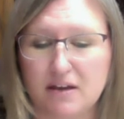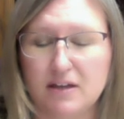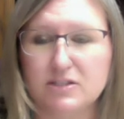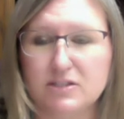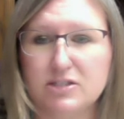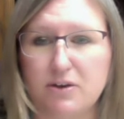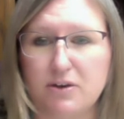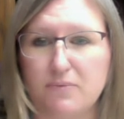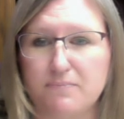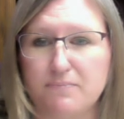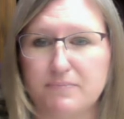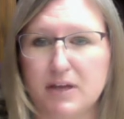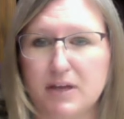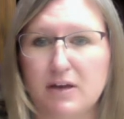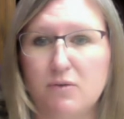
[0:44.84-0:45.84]
So,
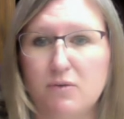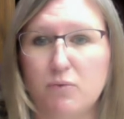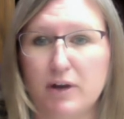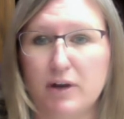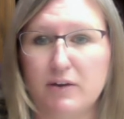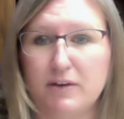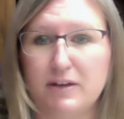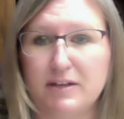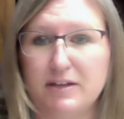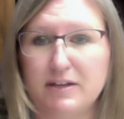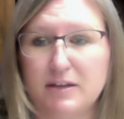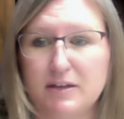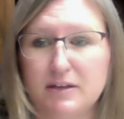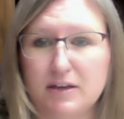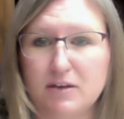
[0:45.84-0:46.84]
we're going
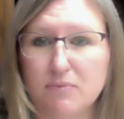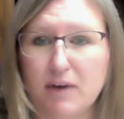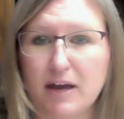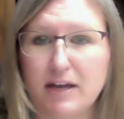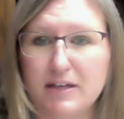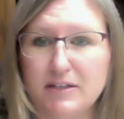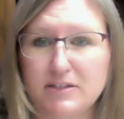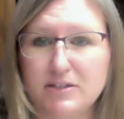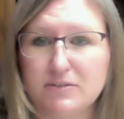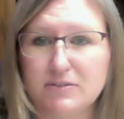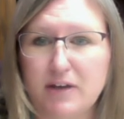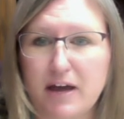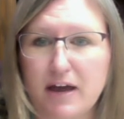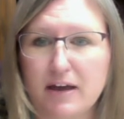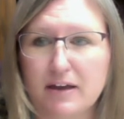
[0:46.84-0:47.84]
to get right into
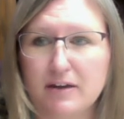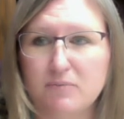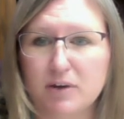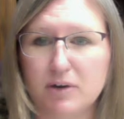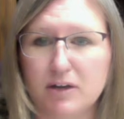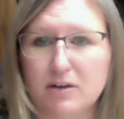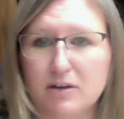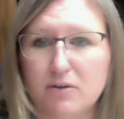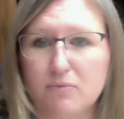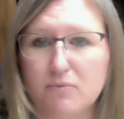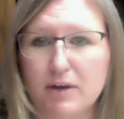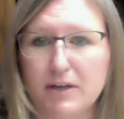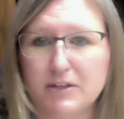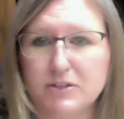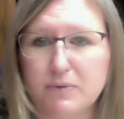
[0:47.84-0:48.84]
that. We're going to go
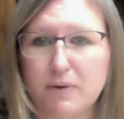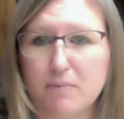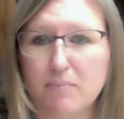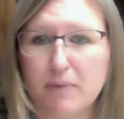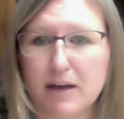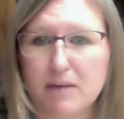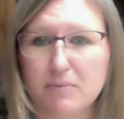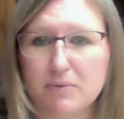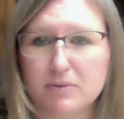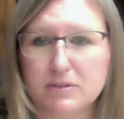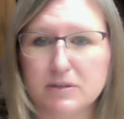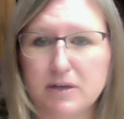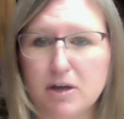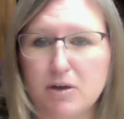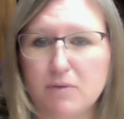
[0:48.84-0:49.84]
right to our
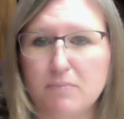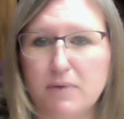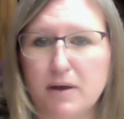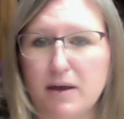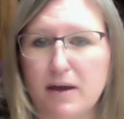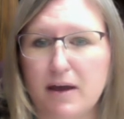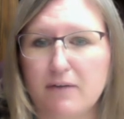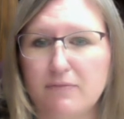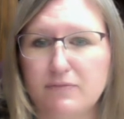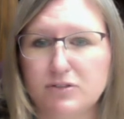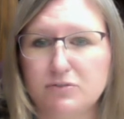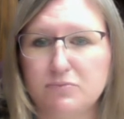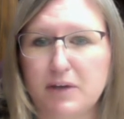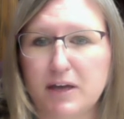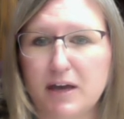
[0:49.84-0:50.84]
Bibles
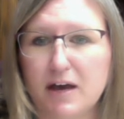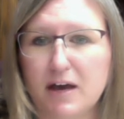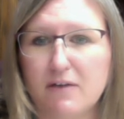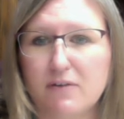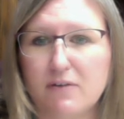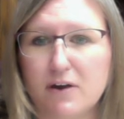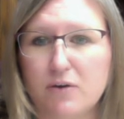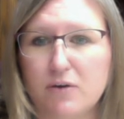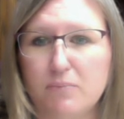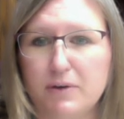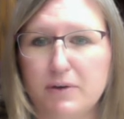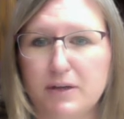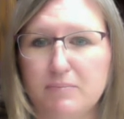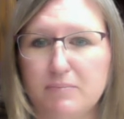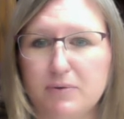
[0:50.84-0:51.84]
after we have our
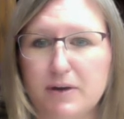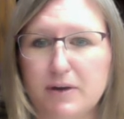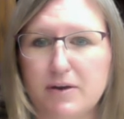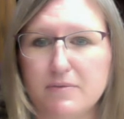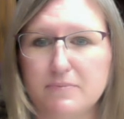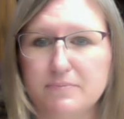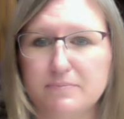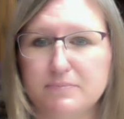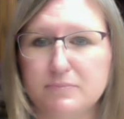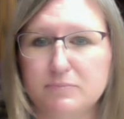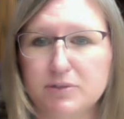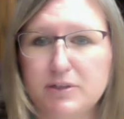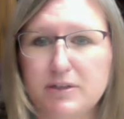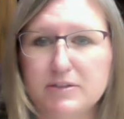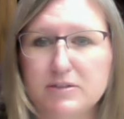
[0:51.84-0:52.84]
opening prayer.
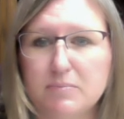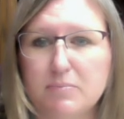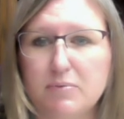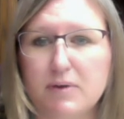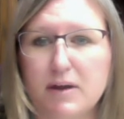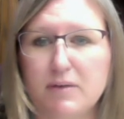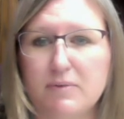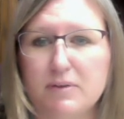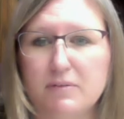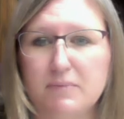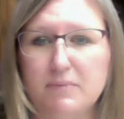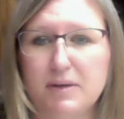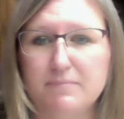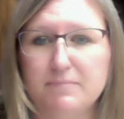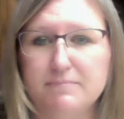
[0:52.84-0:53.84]
Please pray with
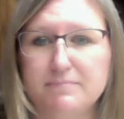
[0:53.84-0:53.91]
me.